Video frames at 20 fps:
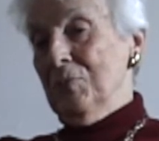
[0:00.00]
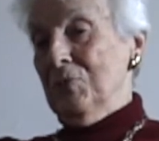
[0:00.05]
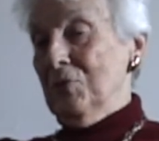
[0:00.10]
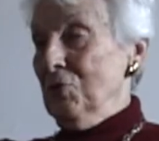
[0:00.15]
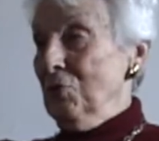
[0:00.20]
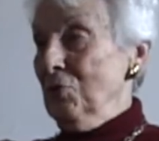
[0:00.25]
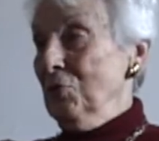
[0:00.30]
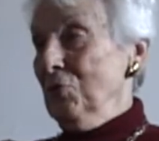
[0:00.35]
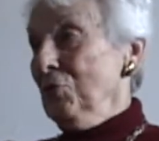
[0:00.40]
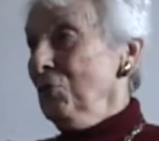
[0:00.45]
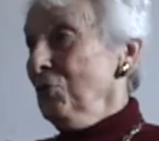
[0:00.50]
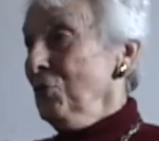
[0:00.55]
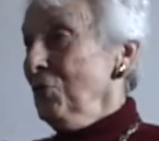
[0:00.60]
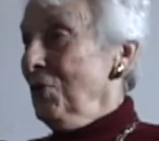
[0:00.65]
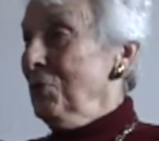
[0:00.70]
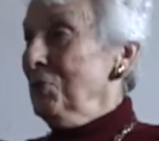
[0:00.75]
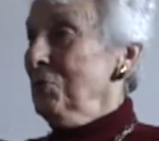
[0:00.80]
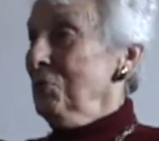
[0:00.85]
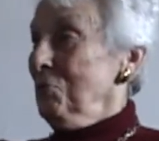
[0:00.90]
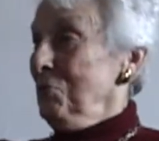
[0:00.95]
you know
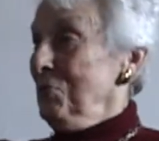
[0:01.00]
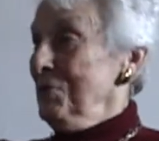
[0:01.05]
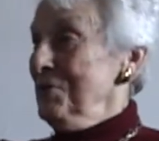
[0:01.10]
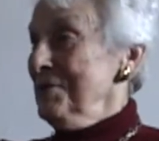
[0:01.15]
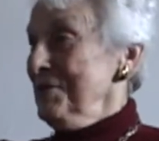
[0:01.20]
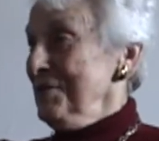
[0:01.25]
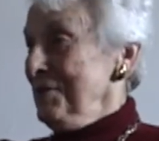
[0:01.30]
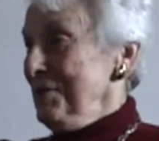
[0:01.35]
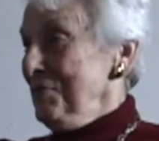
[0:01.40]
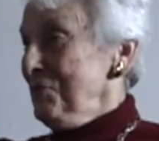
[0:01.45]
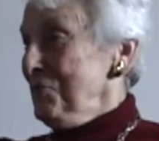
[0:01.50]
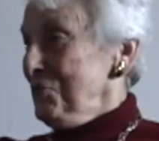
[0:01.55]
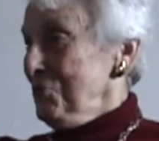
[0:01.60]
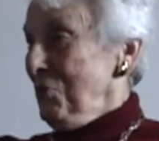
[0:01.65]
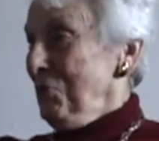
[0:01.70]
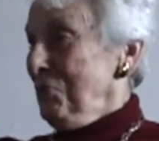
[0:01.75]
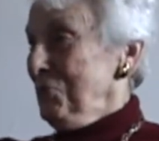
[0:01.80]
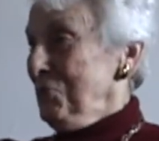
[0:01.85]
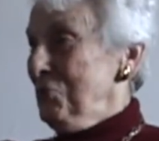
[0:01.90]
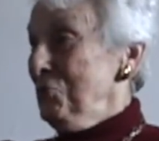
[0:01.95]
how inquisitive
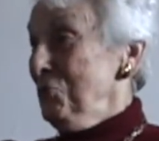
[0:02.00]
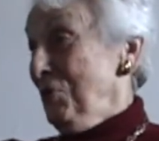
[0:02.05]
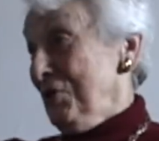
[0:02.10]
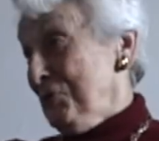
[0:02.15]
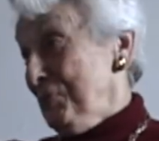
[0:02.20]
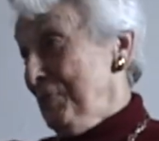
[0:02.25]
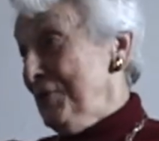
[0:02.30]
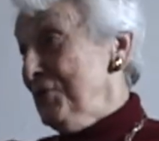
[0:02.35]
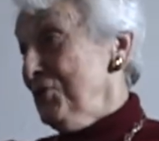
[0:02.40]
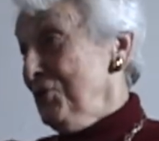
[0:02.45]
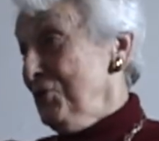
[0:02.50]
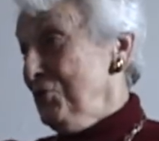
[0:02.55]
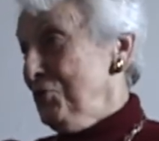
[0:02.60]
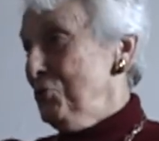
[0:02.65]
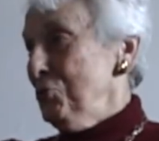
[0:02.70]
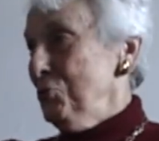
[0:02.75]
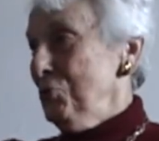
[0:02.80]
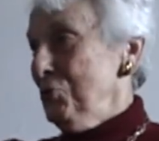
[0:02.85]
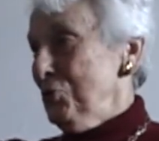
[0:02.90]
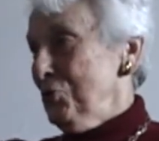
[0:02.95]
shop, especially
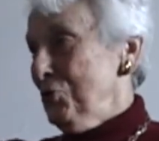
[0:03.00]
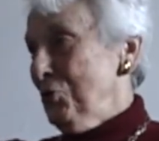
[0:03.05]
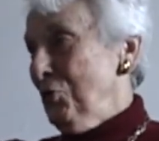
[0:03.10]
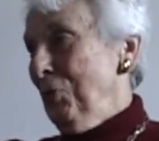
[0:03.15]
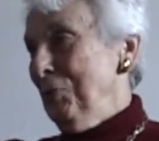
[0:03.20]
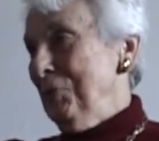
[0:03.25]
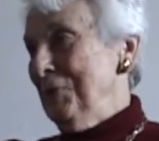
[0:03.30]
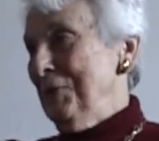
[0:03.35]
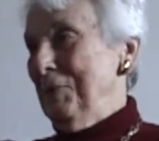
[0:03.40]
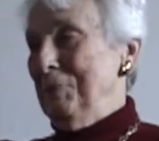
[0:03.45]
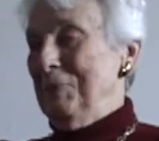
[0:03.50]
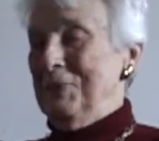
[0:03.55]
Jewish shops.